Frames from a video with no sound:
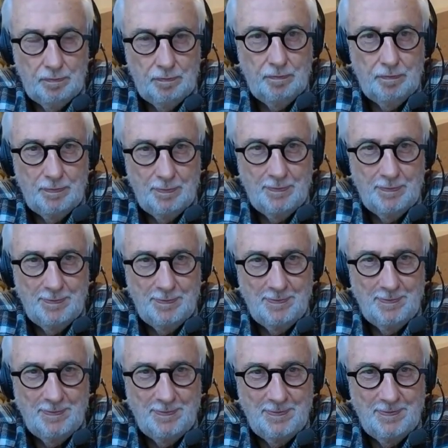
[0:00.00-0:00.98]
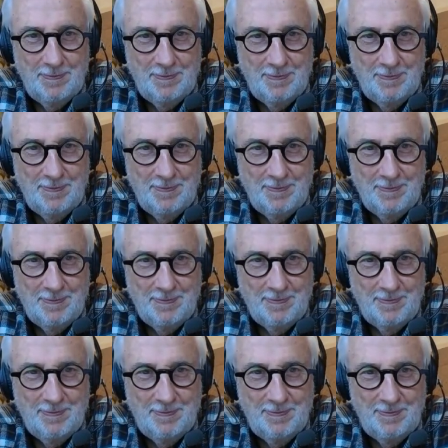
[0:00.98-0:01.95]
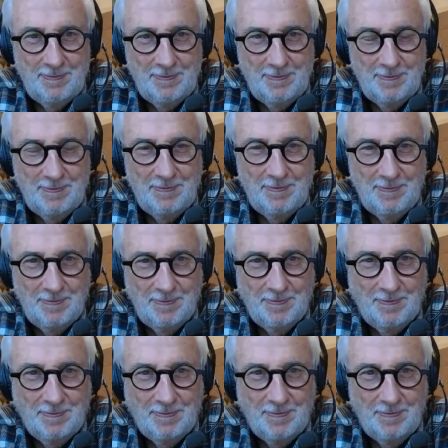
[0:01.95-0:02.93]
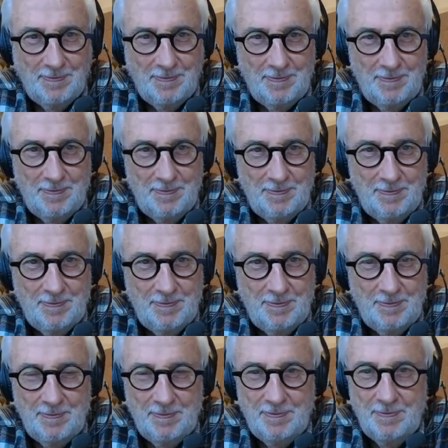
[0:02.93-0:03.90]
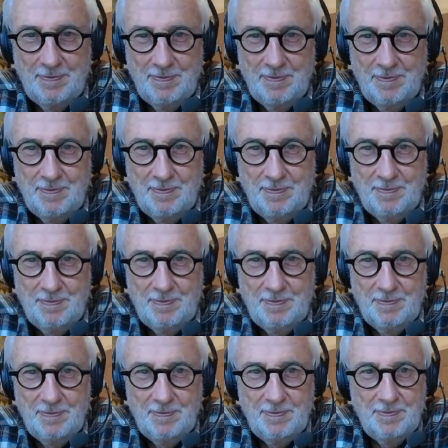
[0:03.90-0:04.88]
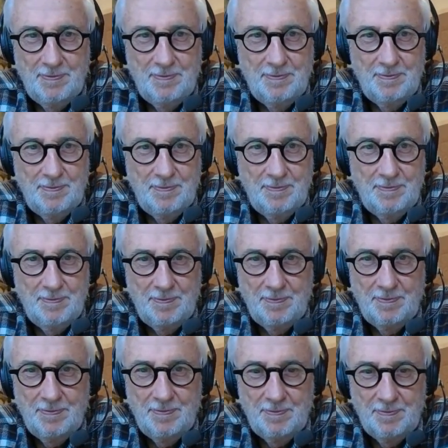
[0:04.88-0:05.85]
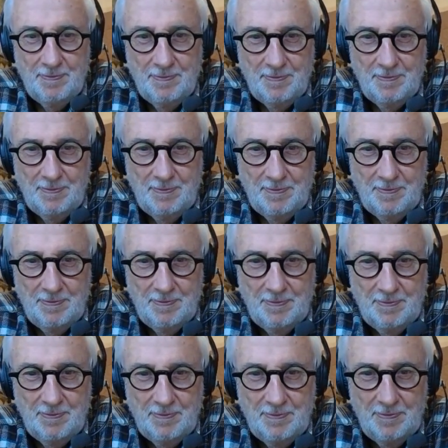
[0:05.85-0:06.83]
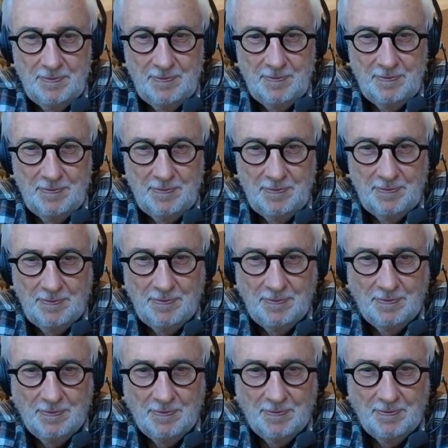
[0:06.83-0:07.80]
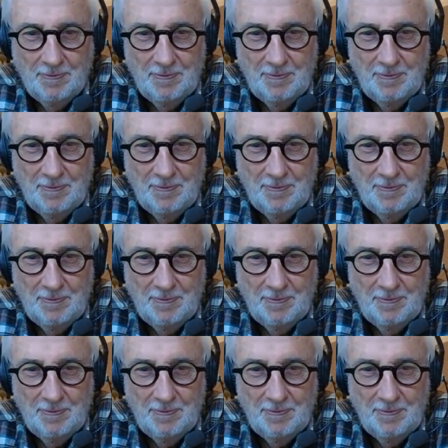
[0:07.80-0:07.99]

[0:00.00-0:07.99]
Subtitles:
(silent)